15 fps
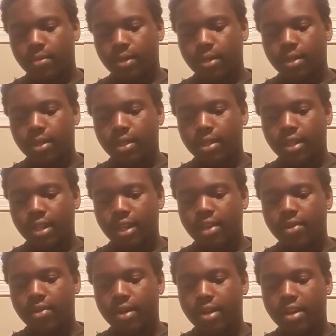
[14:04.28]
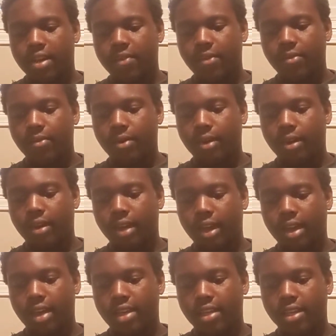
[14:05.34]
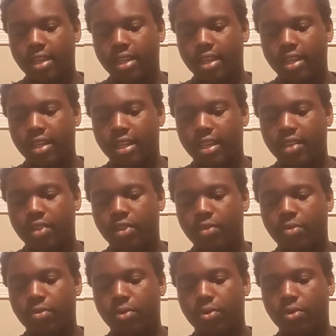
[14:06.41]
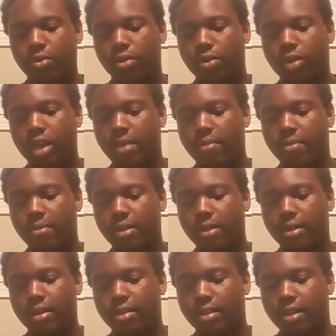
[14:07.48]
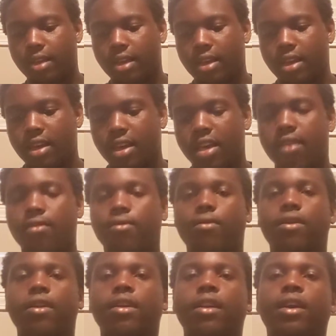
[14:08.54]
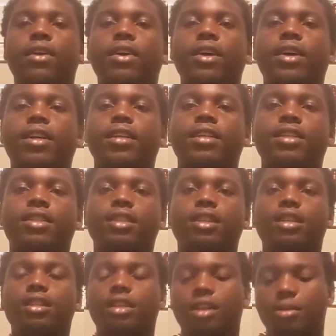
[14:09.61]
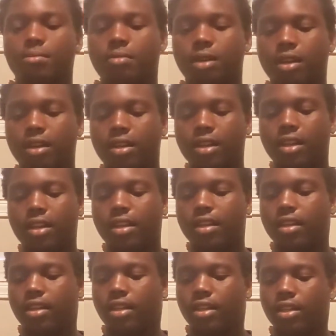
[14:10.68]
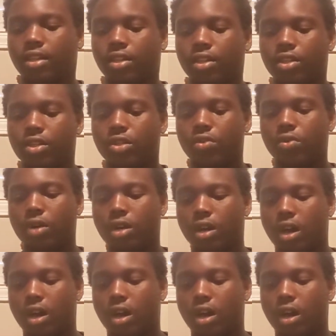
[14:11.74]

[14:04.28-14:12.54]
Because now everyone has that nuclear capability. Everyone now has the ability to